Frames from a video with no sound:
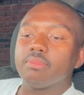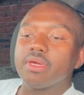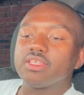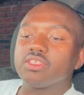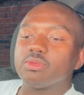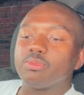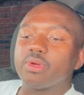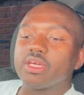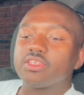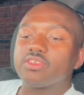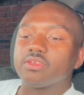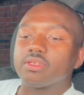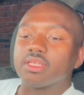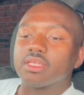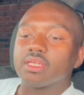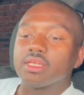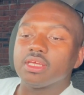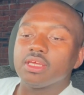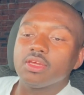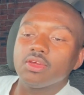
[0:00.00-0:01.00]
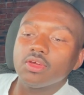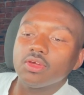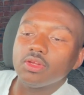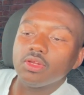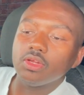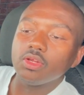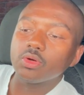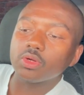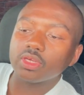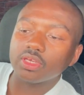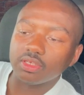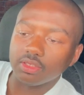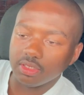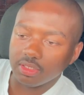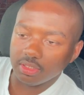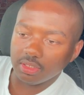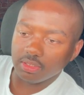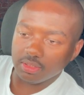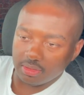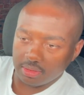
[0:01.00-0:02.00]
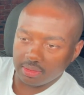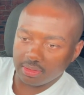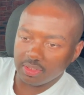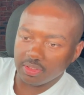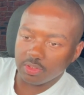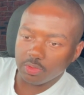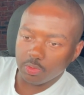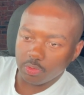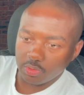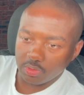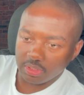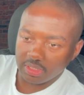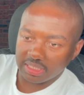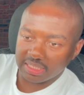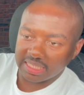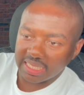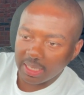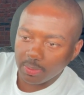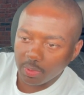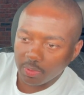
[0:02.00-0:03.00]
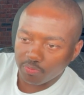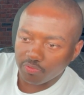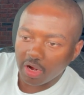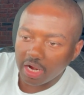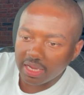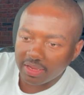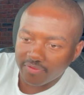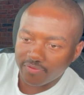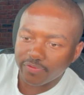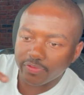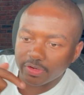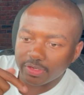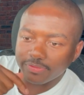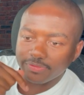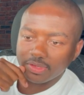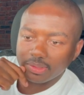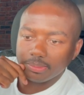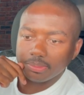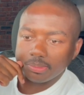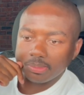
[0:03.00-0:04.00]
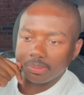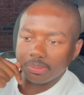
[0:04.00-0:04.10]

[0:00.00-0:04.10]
Benjamin, look, they were right in front of him.